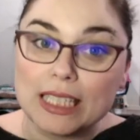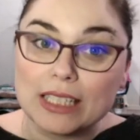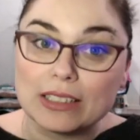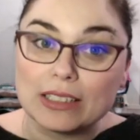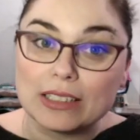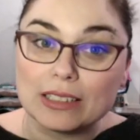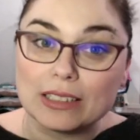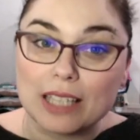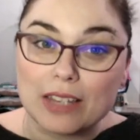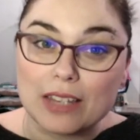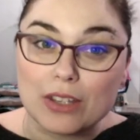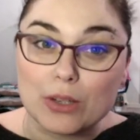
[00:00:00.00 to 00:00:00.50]
ear
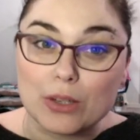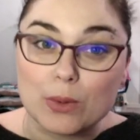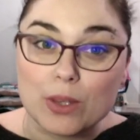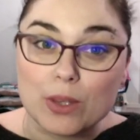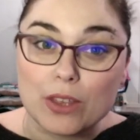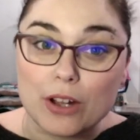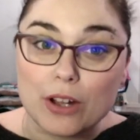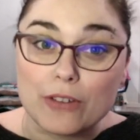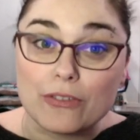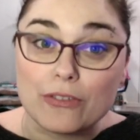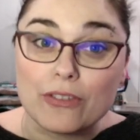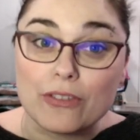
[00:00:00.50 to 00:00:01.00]
leather with
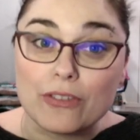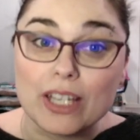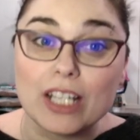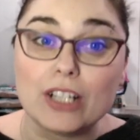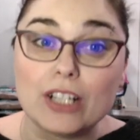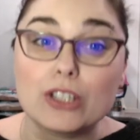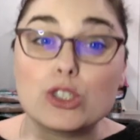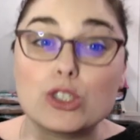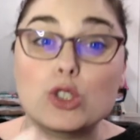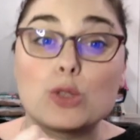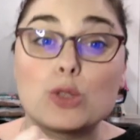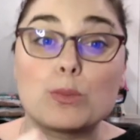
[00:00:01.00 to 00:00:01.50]
our finger
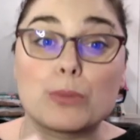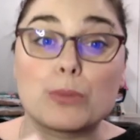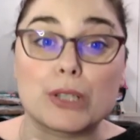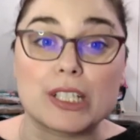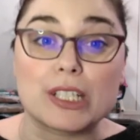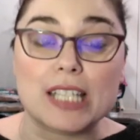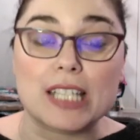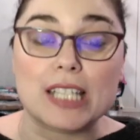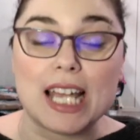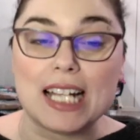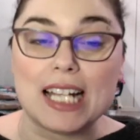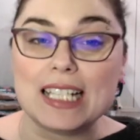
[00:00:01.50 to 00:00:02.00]
to
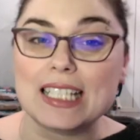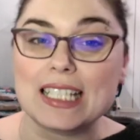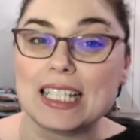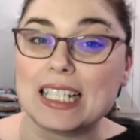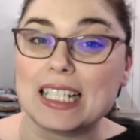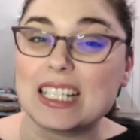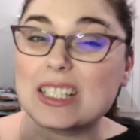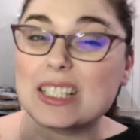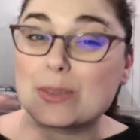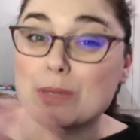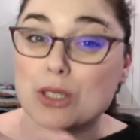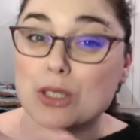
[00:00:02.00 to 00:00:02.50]
protect it
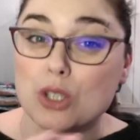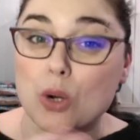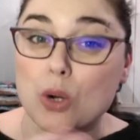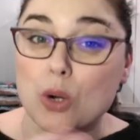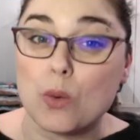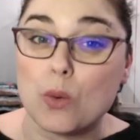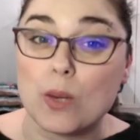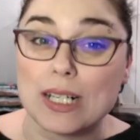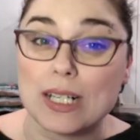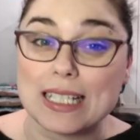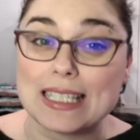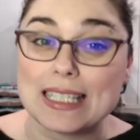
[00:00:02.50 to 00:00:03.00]
because we don't
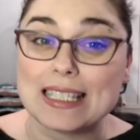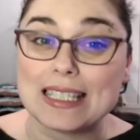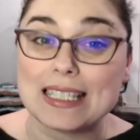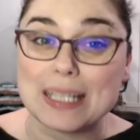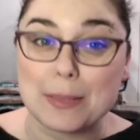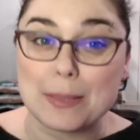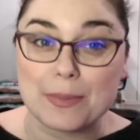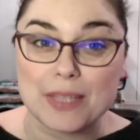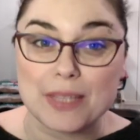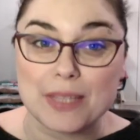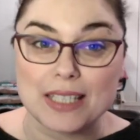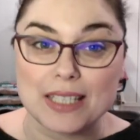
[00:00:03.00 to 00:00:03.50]
want to
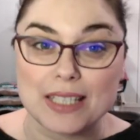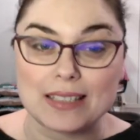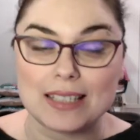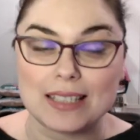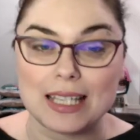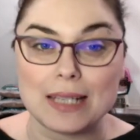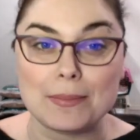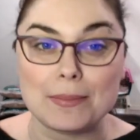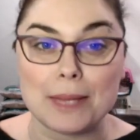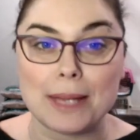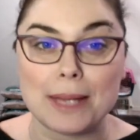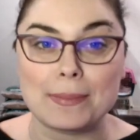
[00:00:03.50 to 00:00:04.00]
snip the
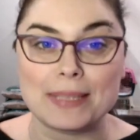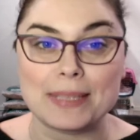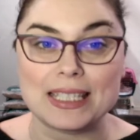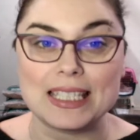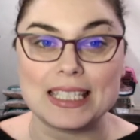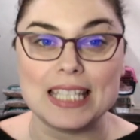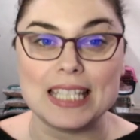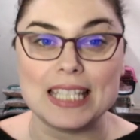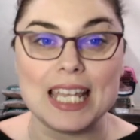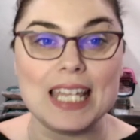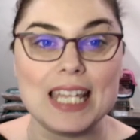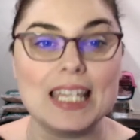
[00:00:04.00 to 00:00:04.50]
skin by
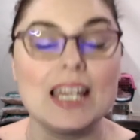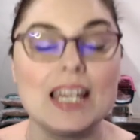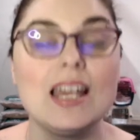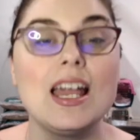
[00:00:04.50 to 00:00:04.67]
mistake.